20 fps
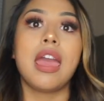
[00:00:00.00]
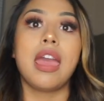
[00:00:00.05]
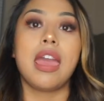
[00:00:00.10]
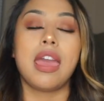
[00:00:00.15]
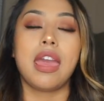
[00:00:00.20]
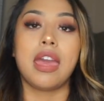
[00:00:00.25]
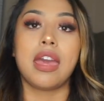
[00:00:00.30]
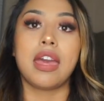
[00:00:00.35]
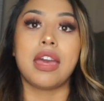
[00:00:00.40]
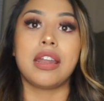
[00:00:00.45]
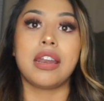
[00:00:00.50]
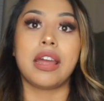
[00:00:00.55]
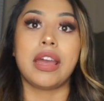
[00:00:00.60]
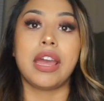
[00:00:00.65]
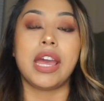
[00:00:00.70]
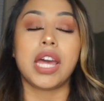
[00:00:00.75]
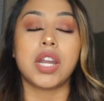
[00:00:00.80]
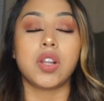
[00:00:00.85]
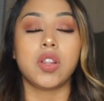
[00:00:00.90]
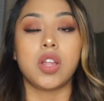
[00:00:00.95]
and I
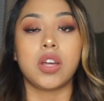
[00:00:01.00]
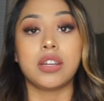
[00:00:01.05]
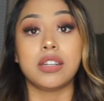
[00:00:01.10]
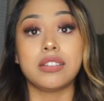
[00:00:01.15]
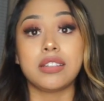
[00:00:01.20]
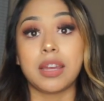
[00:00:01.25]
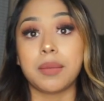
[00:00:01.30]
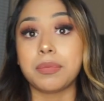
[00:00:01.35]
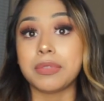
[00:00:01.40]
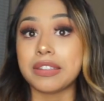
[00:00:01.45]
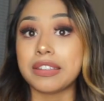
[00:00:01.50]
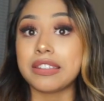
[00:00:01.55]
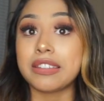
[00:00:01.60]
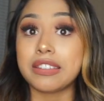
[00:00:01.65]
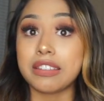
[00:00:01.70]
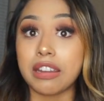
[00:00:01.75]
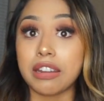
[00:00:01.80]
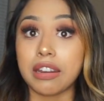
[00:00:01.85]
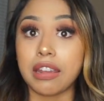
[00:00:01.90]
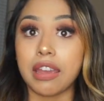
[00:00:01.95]
had a lot of time to
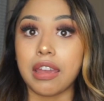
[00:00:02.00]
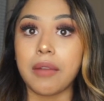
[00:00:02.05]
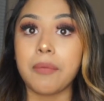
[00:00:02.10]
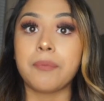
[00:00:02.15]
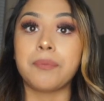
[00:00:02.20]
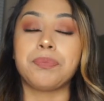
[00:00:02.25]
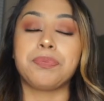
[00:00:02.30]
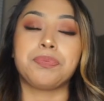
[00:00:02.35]
study.